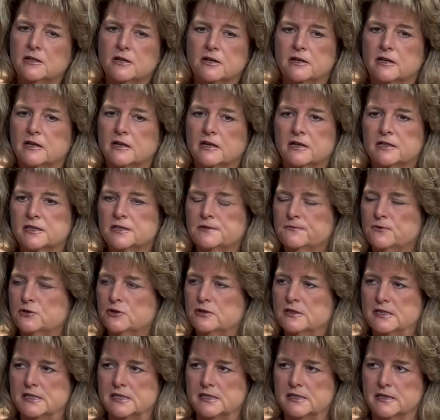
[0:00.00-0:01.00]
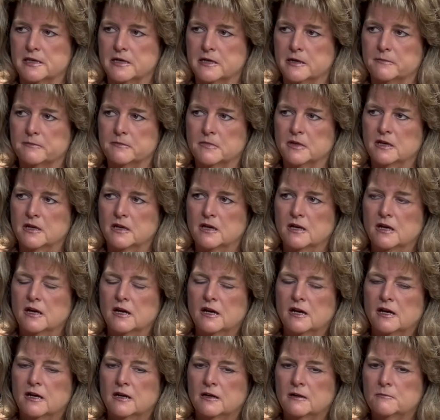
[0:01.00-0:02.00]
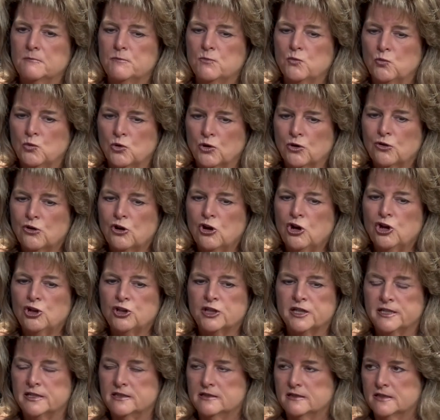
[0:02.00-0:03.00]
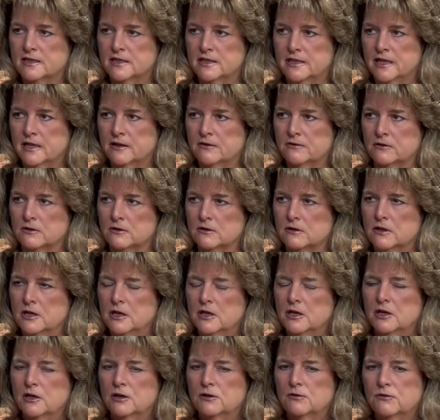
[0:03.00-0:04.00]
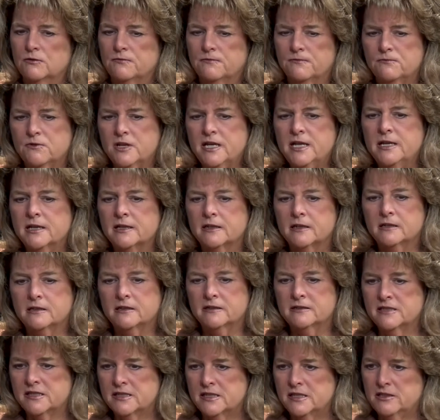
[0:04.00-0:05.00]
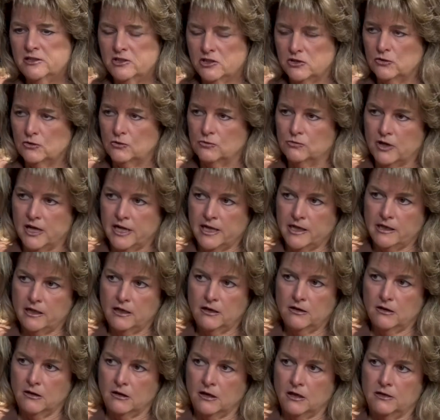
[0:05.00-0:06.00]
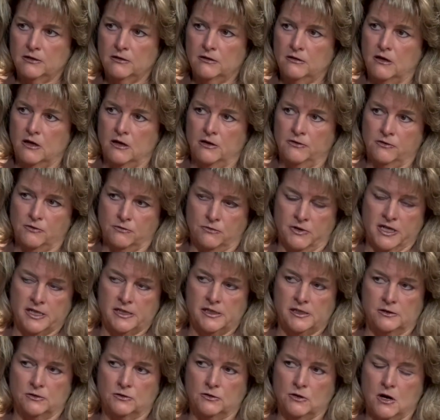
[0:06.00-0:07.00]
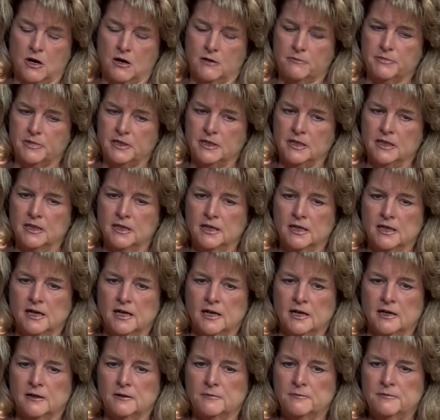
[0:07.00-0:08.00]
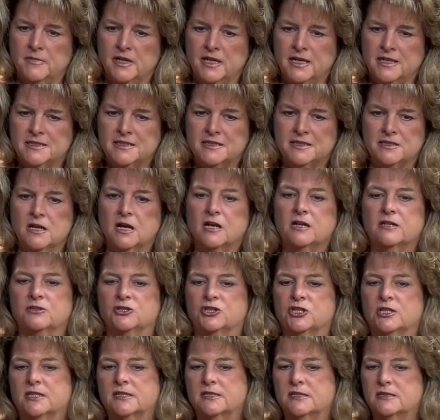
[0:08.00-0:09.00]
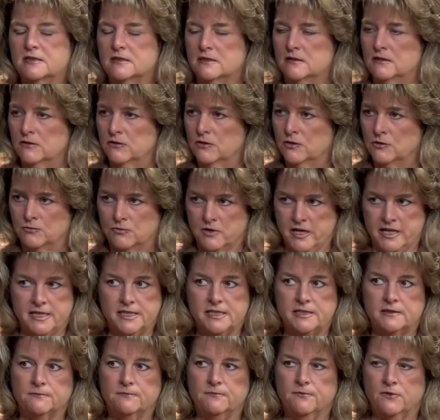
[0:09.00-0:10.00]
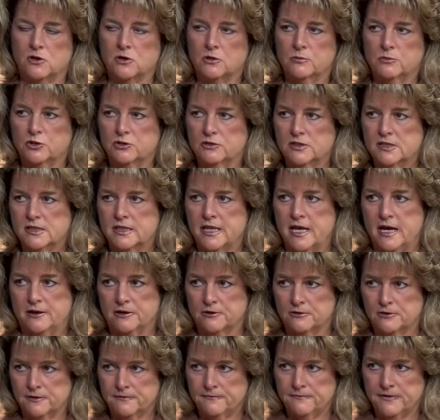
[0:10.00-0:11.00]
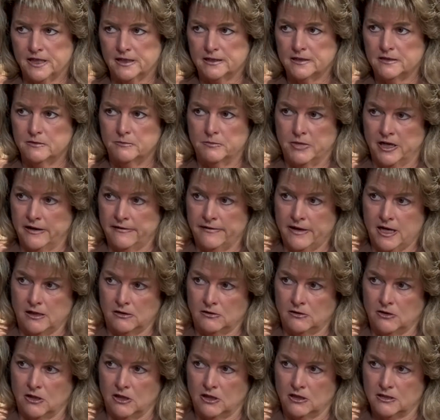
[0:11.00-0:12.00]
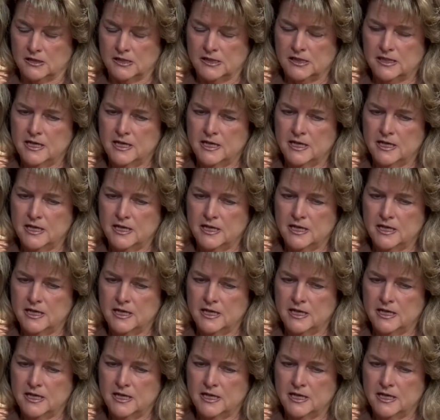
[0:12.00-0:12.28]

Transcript: not a us versus them. Um, we're all in it together. If we get an unseasonal rain on, on the raisin crop, um, it's not just the raisin farmers that are affected by that loss.